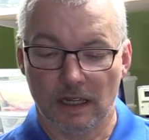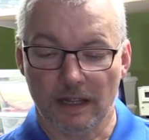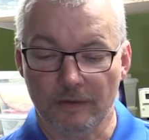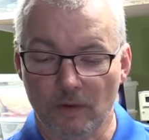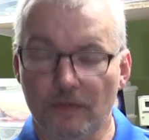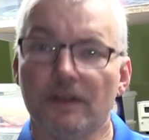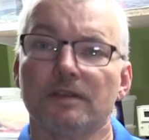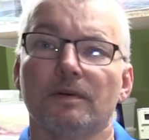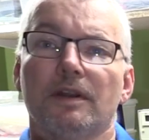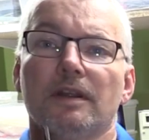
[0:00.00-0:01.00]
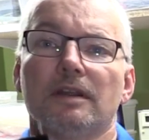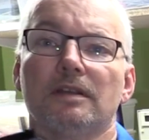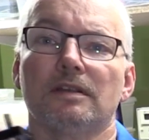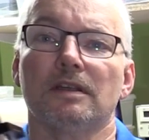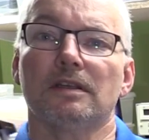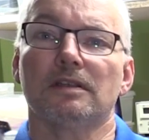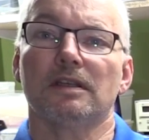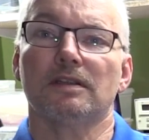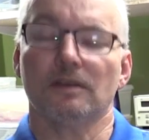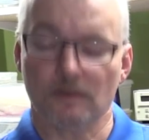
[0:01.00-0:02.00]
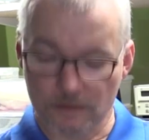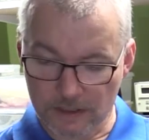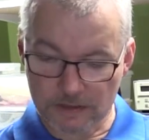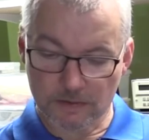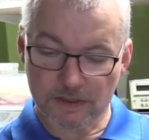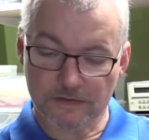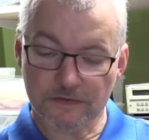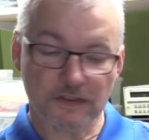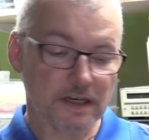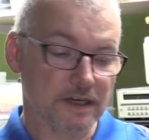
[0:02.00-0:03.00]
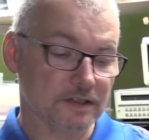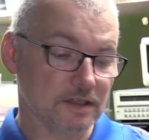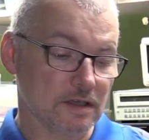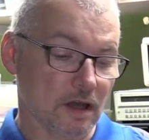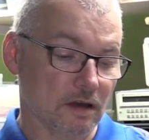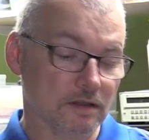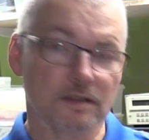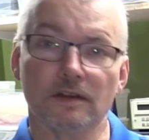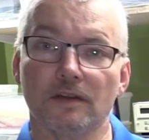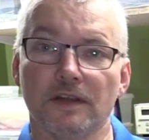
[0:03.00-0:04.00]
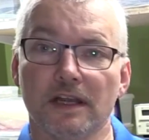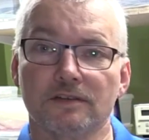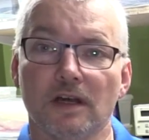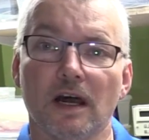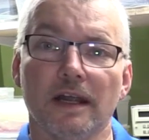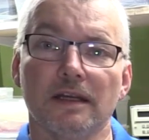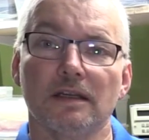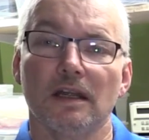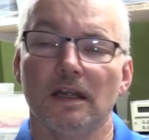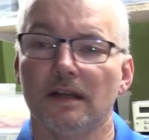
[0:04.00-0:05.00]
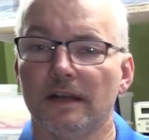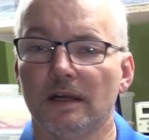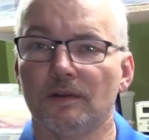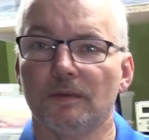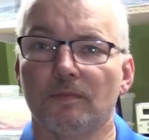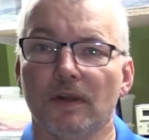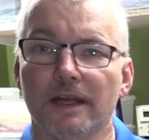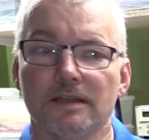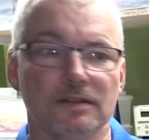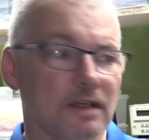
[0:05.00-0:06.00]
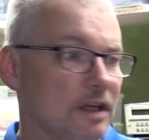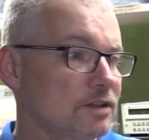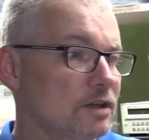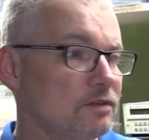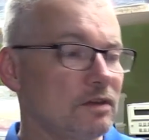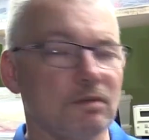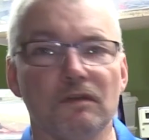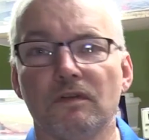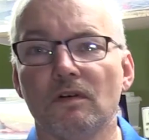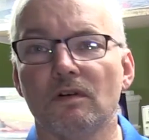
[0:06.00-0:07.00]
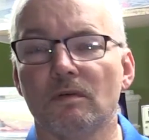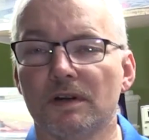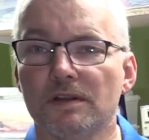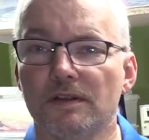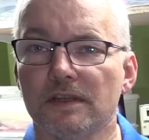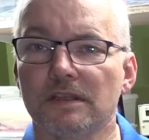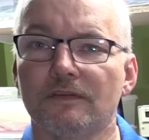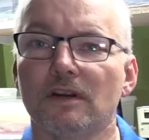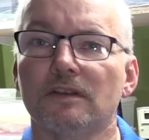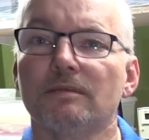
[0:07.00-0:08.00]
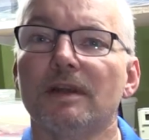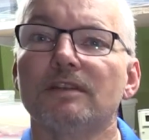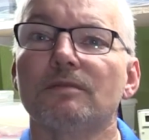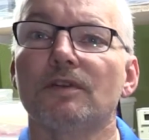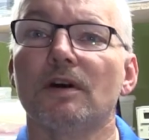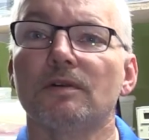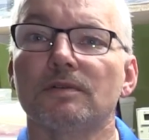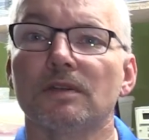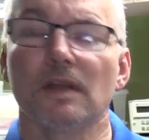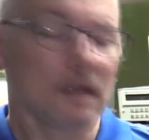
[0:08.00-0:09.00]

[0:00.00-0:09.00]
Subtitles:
And what this one is this one's 15 inches long, so you got the extra height. Now the plates that I showed you before, one of the things I forgot to mention with those,